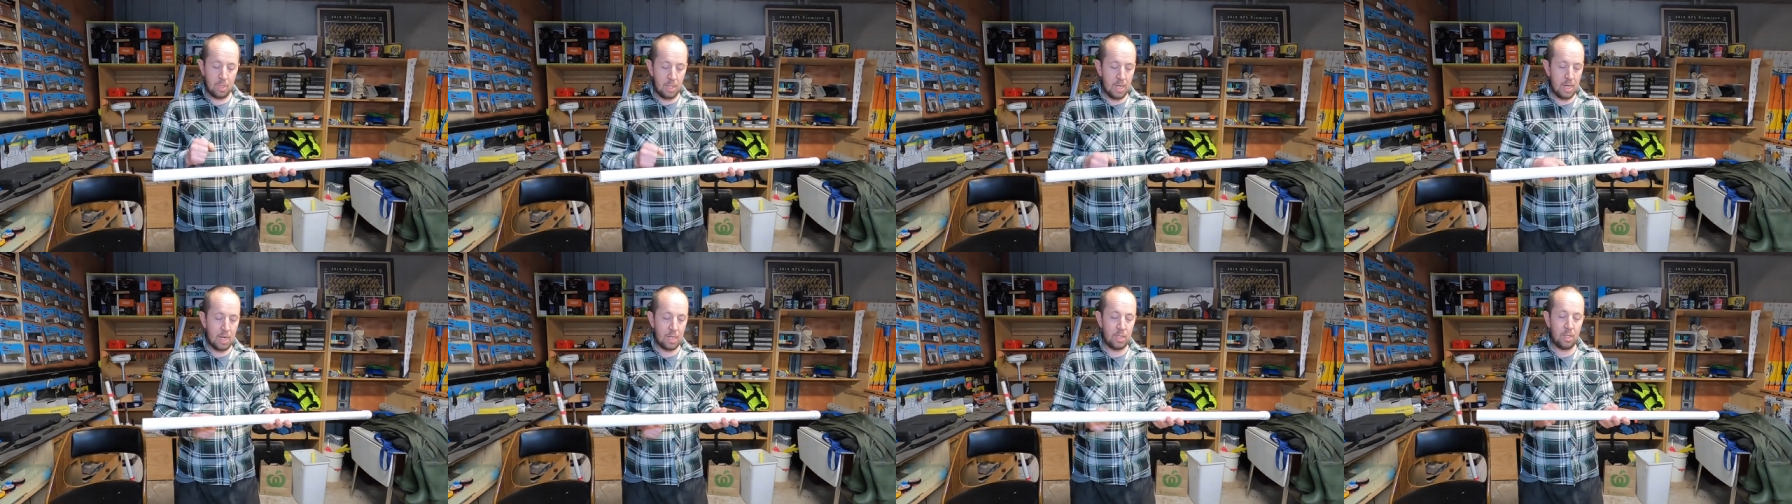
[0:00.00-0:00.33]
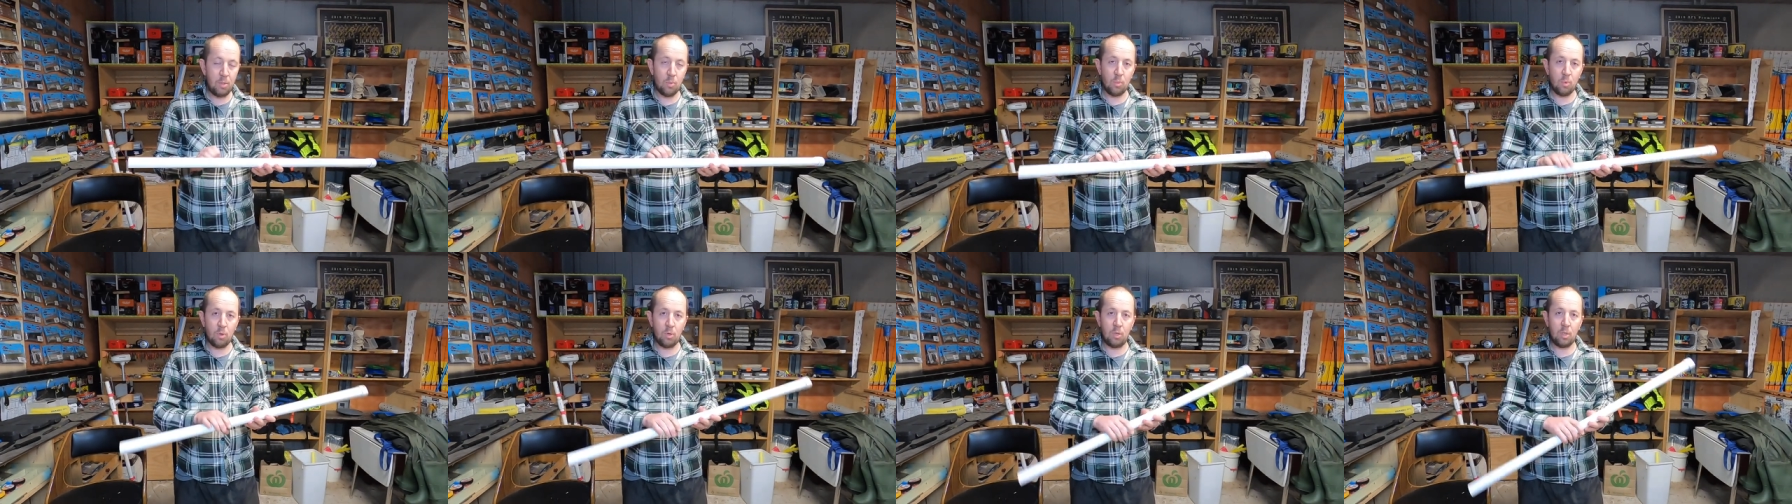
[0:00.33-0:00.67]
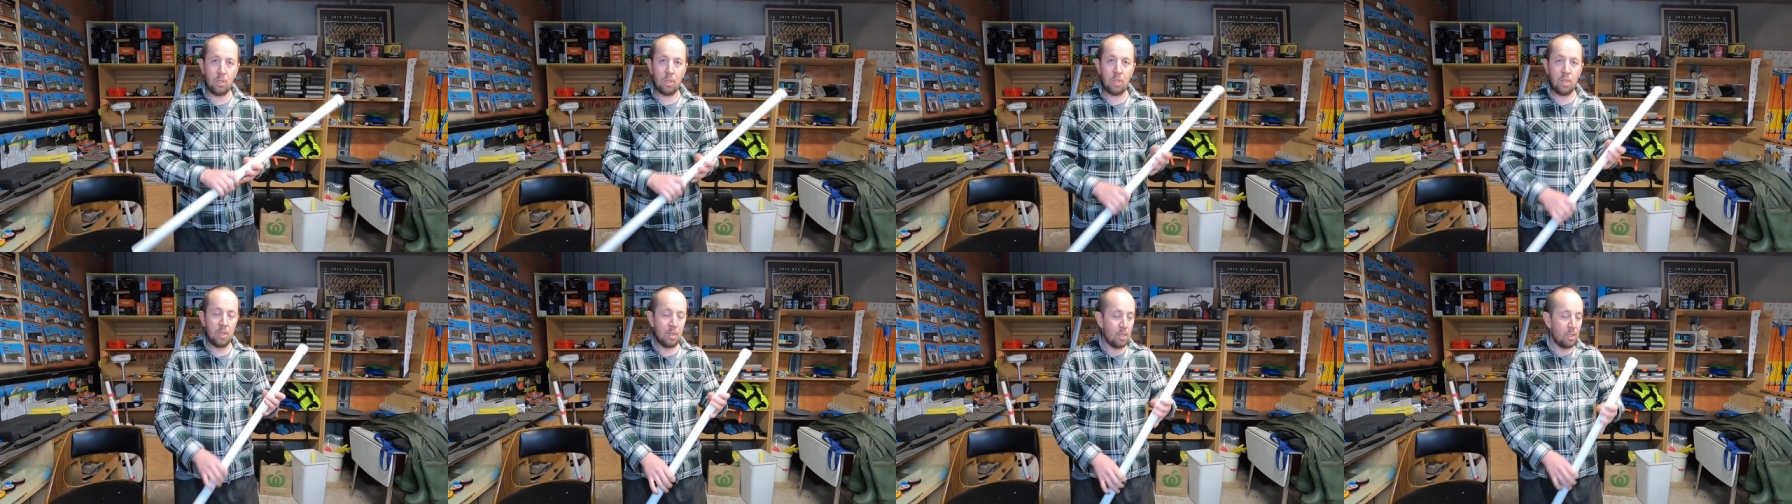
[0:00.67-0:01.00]
and you
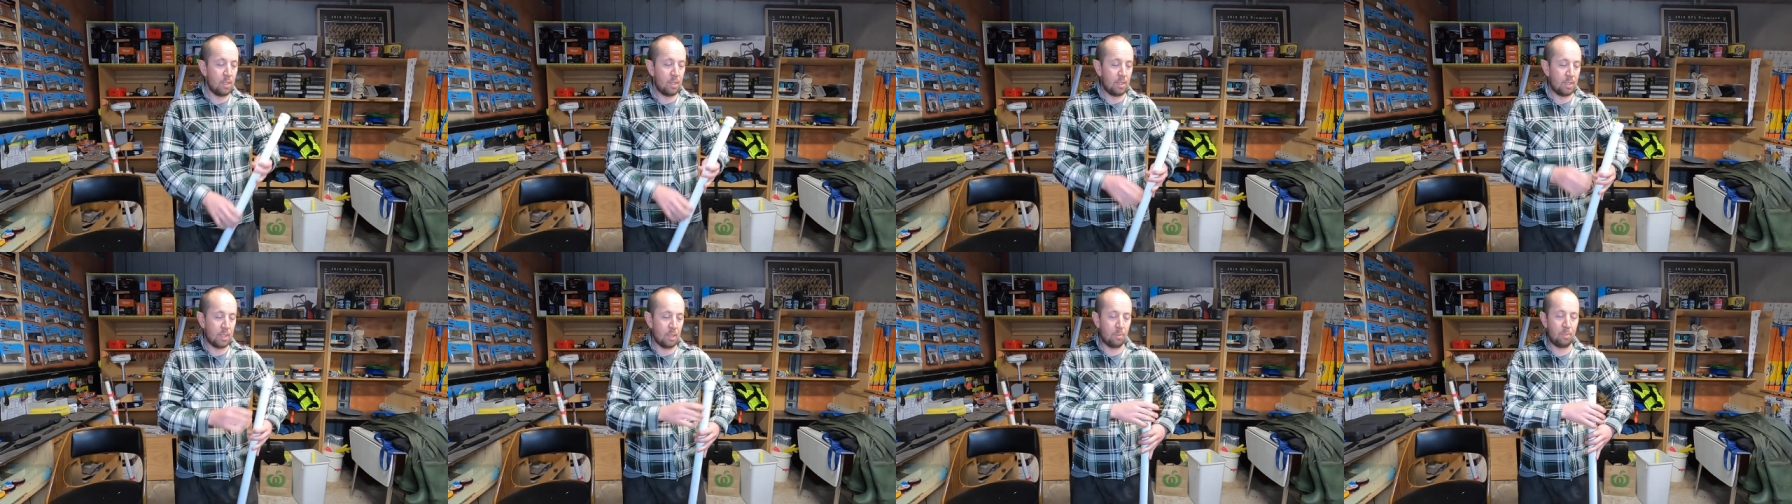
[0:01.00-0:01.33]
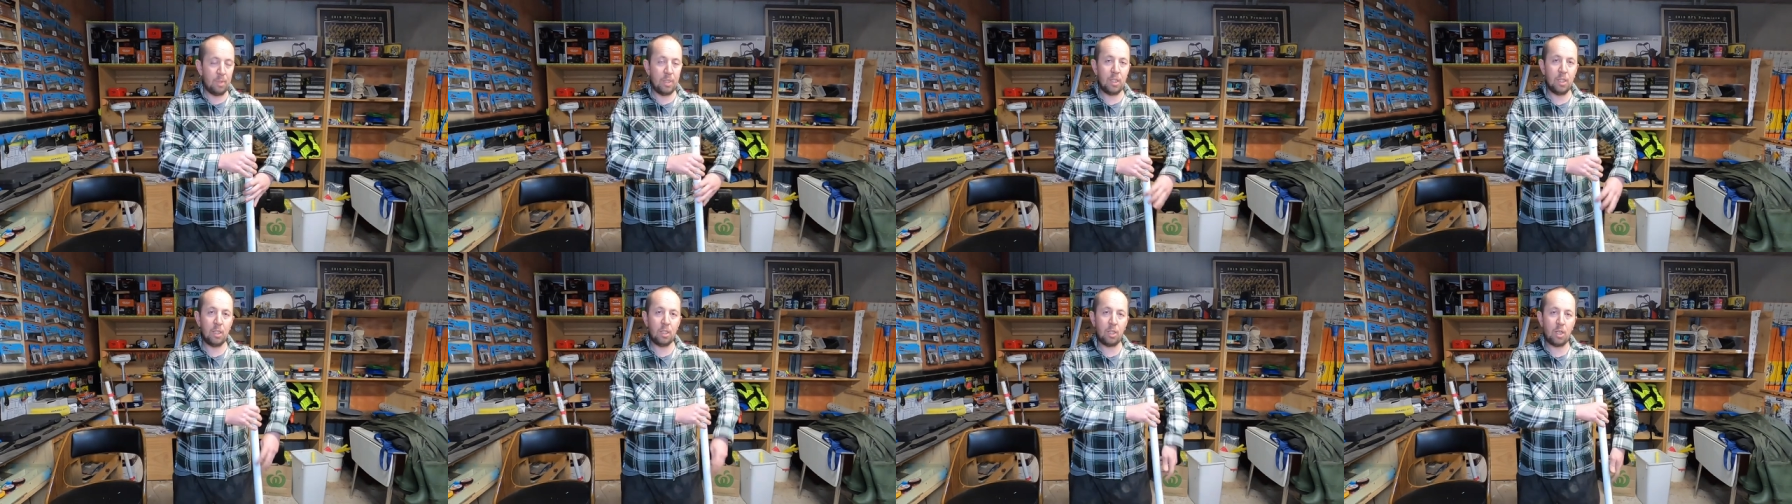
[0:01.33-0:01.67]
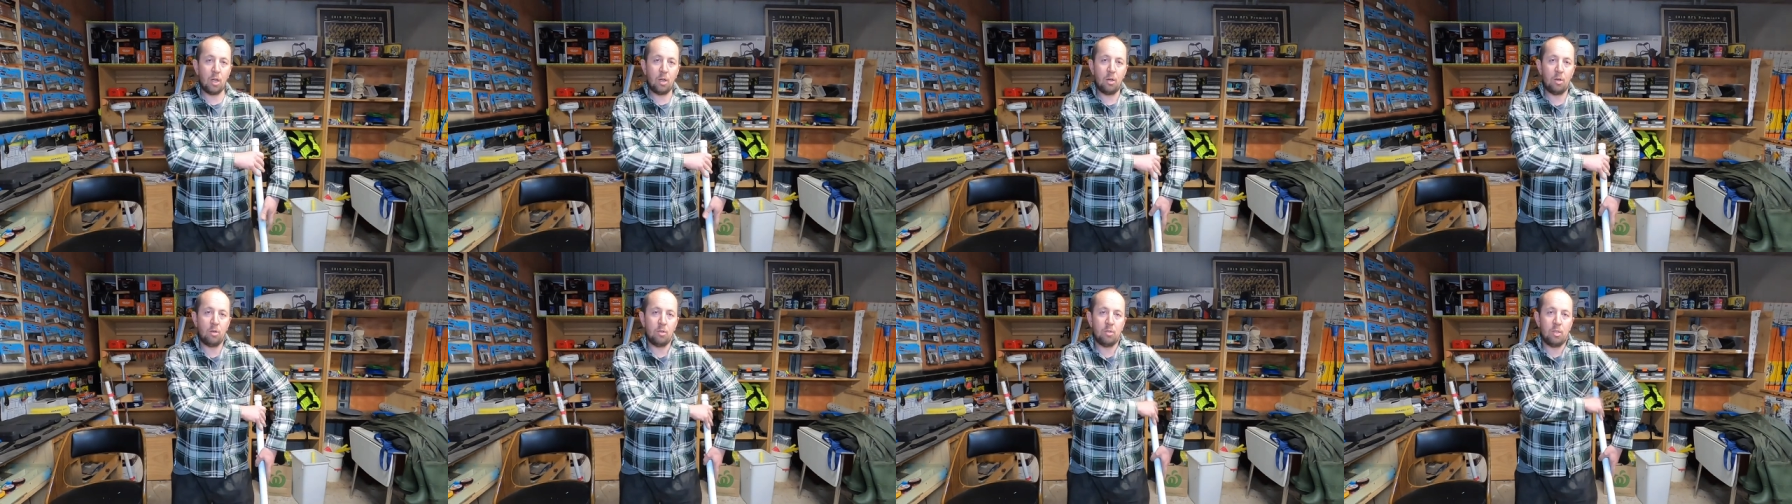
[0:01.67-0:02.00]
want something that
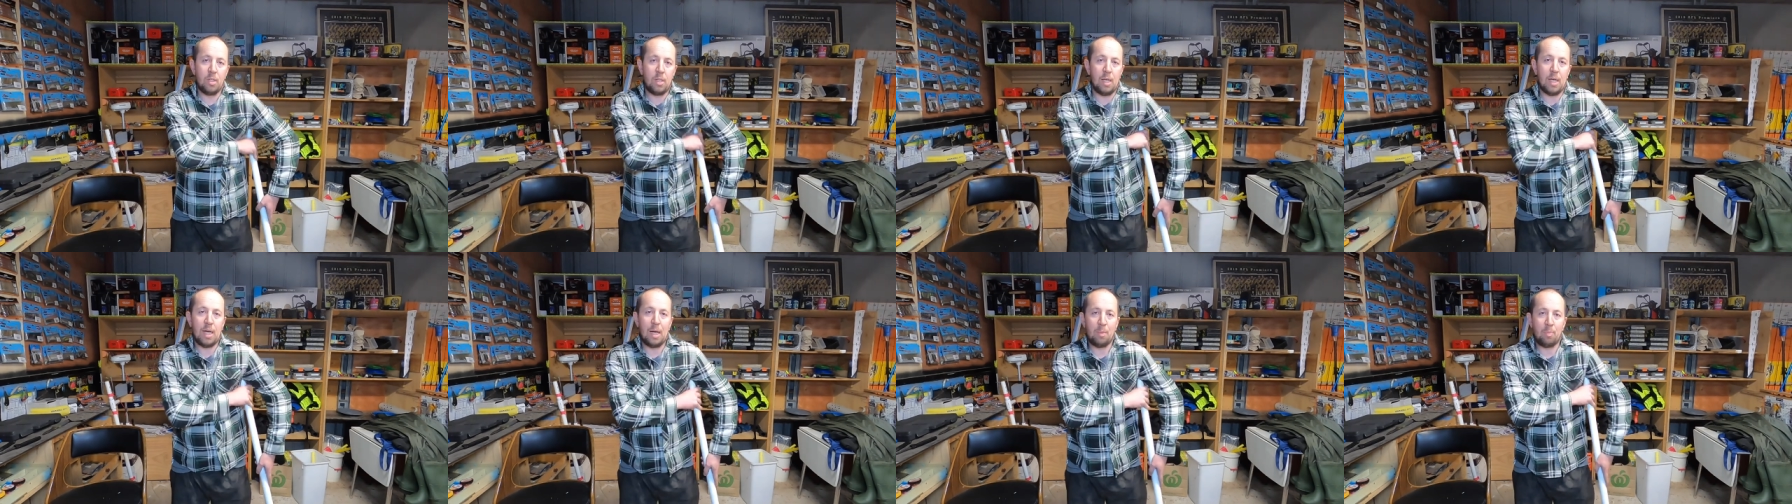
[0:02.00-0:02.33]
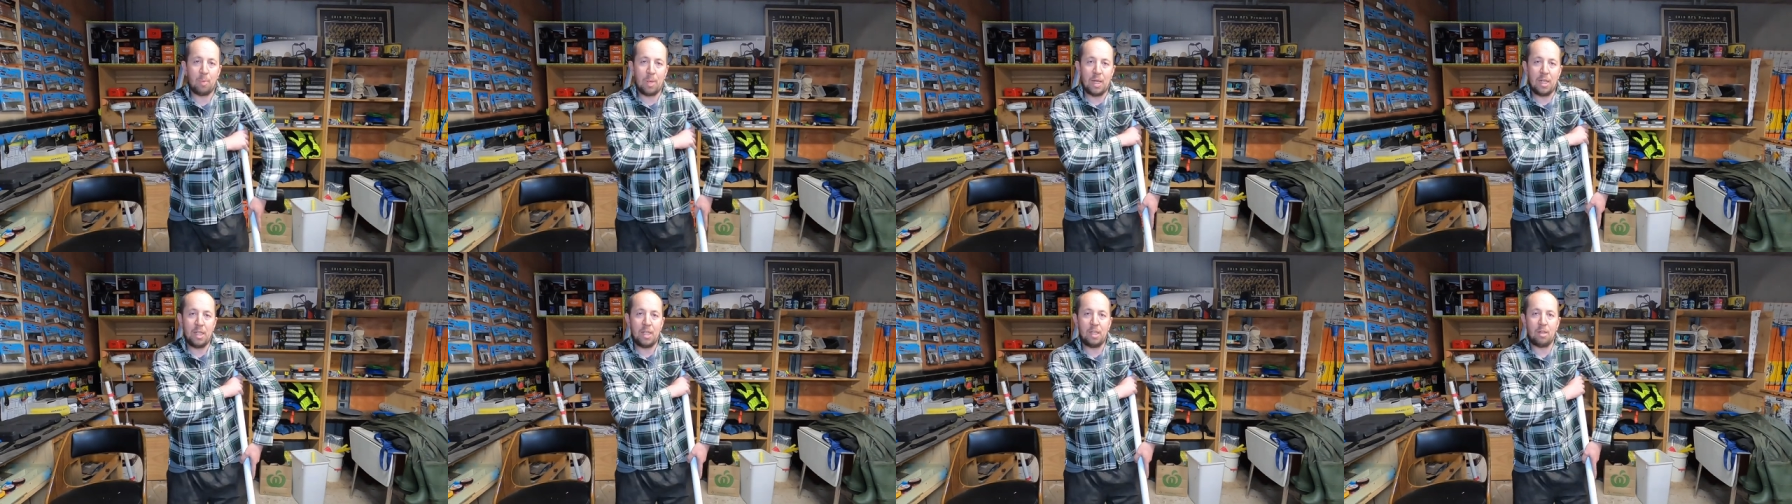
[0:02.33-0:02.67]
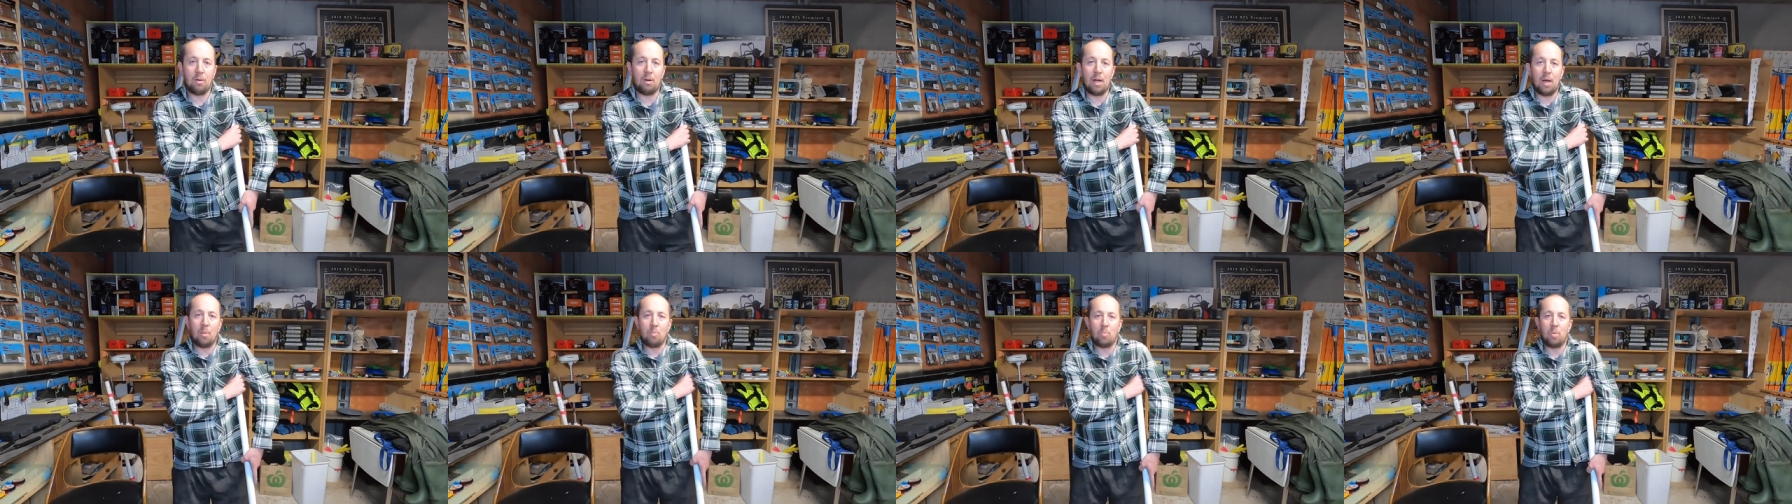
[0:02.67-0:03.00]
goes up under
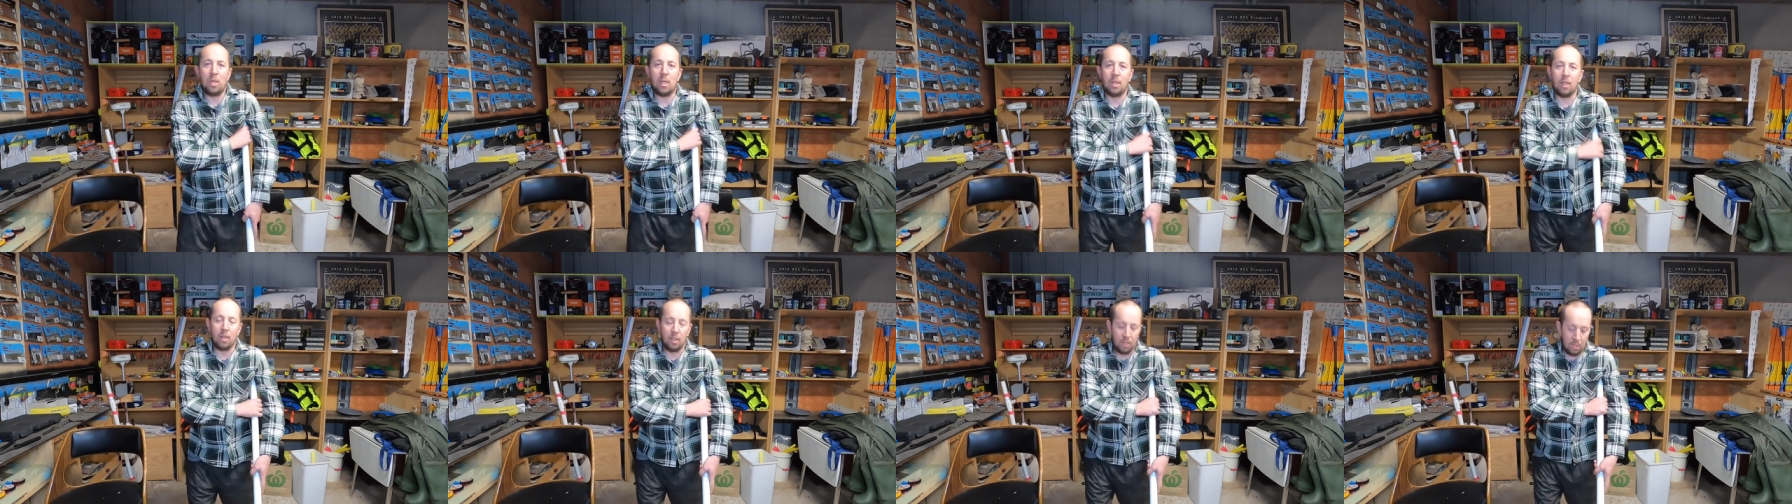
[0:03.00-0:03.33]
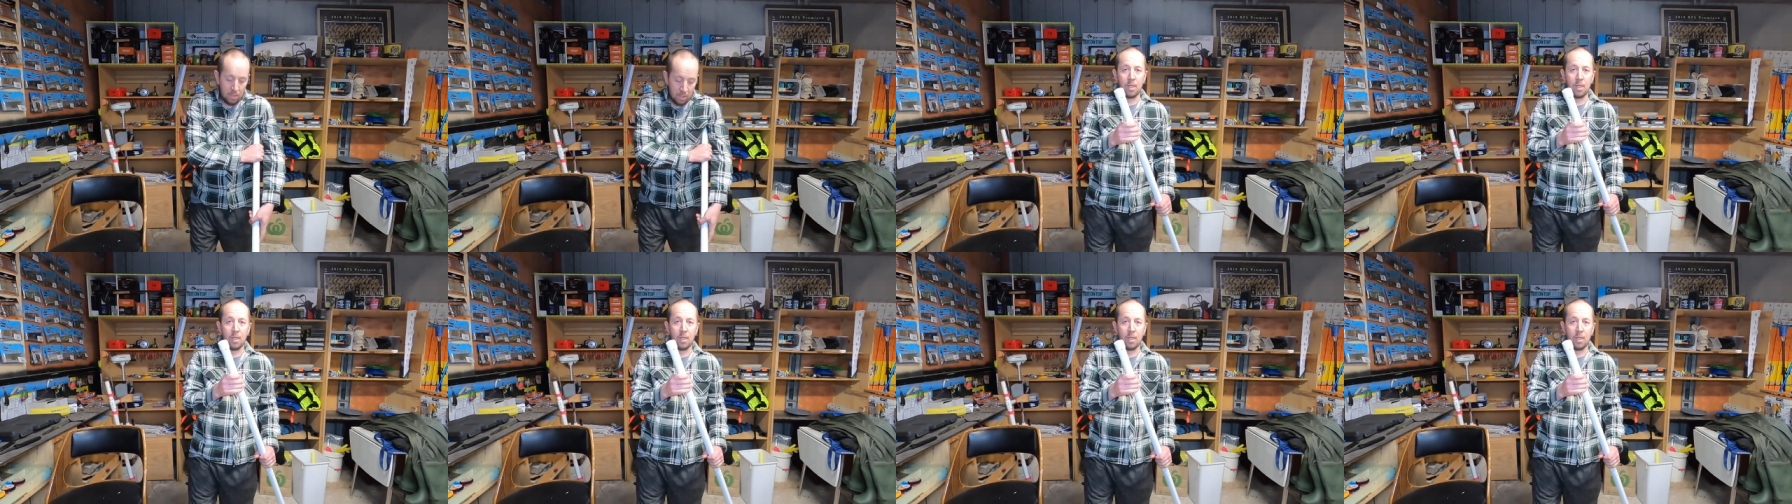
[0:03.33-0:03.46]
your armpit.